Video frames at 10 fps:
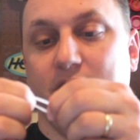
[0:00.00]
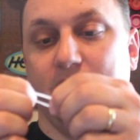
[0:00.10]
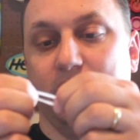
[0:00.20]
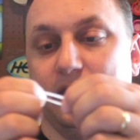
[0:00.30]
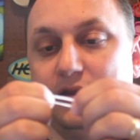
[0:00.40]

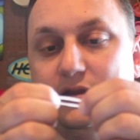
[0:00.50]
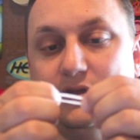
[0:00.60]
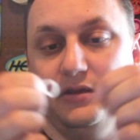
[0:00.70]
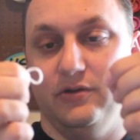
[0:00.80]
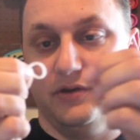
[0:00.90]
and
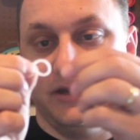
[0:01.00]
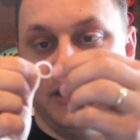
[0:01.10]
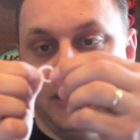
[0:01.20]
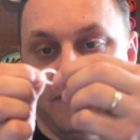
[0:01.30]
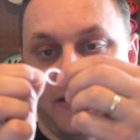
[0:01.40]
you don't get
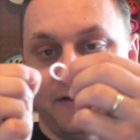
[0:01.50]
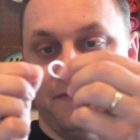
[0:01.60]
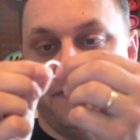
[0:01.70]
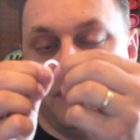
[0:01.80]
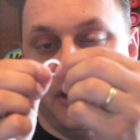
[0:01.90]
any of that
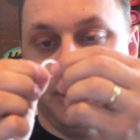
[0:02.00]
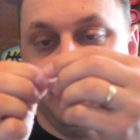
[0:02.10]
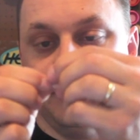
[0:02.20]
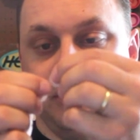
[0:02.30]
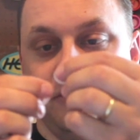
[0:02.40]

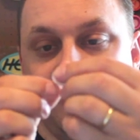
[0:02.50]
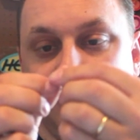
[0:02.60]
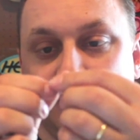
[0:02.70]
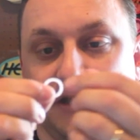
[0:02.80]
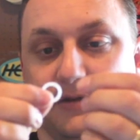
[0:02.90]
fraying that you see
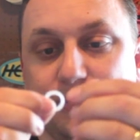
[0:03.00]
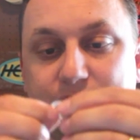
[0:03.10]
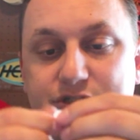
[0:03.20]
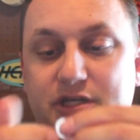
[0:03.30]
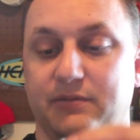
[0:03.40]
in a lot of
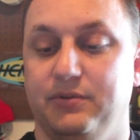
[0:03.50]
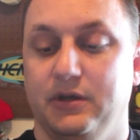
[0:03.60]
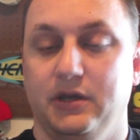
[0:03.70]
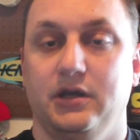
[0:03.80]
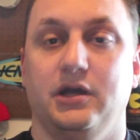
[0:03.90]
really cheap
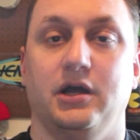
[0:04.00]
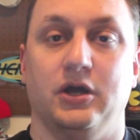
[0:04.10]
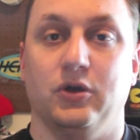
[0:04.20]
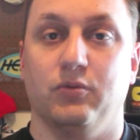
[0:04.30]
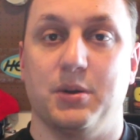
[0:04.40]

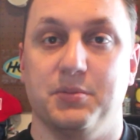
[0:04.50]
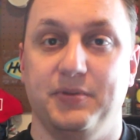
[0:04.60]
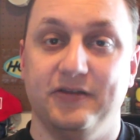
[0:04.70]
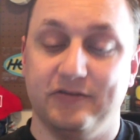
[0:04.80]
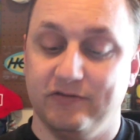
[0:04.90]
rubber
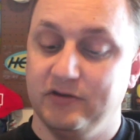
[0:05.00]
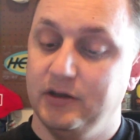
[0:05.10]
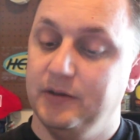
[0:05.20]
pieces.